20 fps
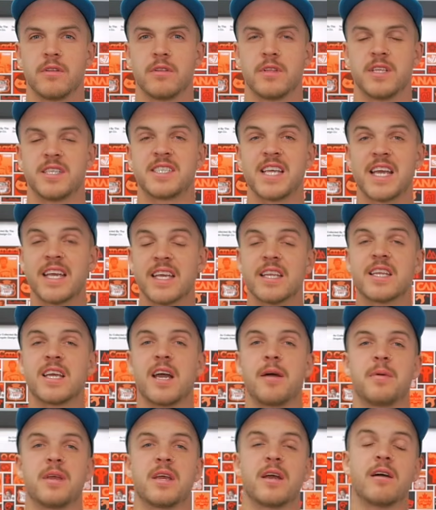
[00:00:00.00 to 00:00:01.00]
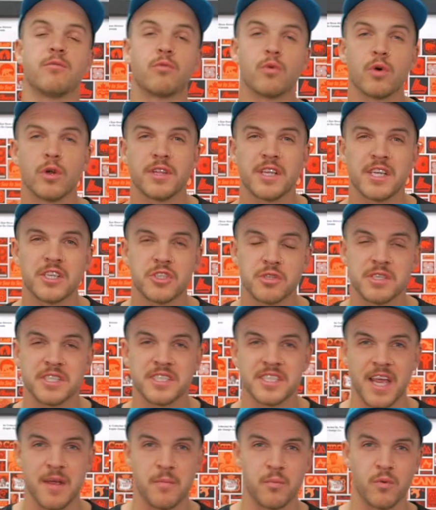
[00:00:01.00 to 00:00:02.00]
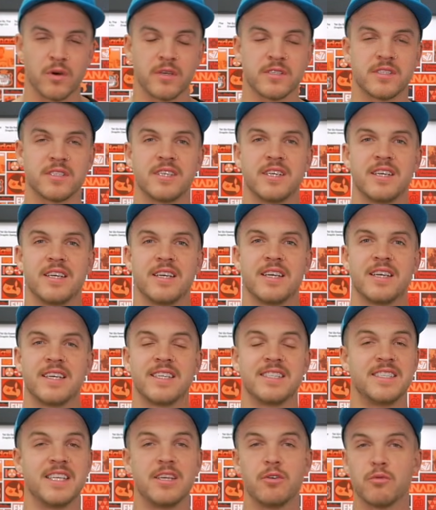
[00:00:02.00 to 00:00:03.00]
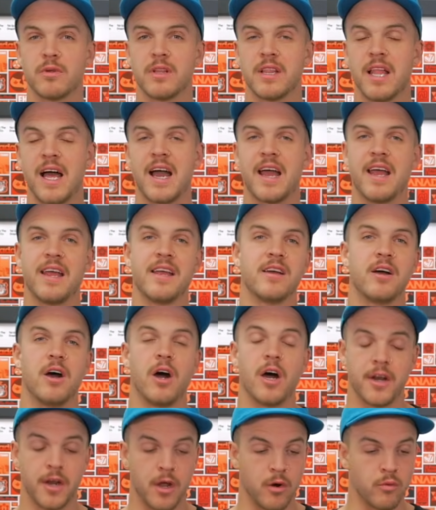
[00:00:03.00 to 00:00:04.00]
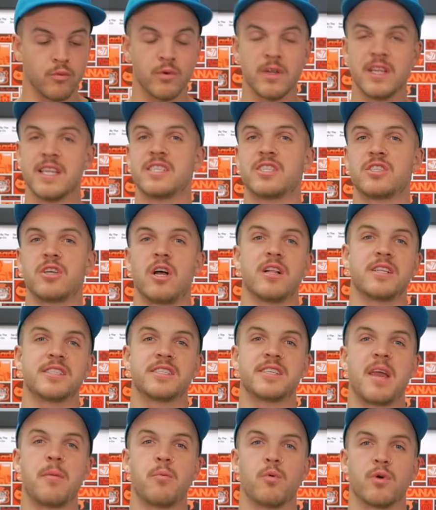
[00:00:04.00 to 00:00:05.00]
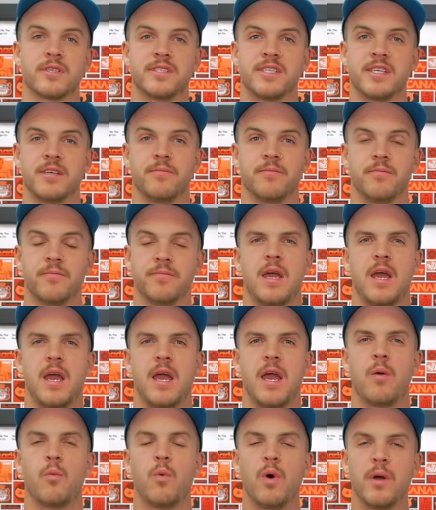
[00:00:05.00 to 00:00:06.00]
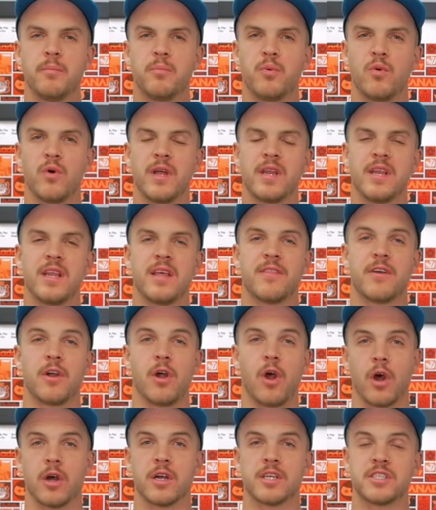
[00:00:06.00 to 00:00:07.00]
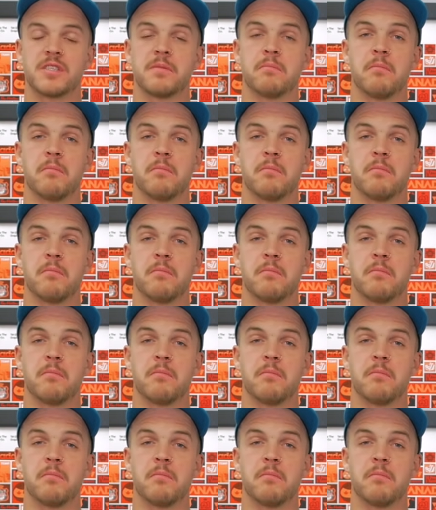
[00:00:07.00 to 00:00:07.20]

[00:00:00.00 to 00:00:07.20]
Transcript: The second coming of World Industries Skateboards didn't rely on a really solid skateboard team. At one point, their artist,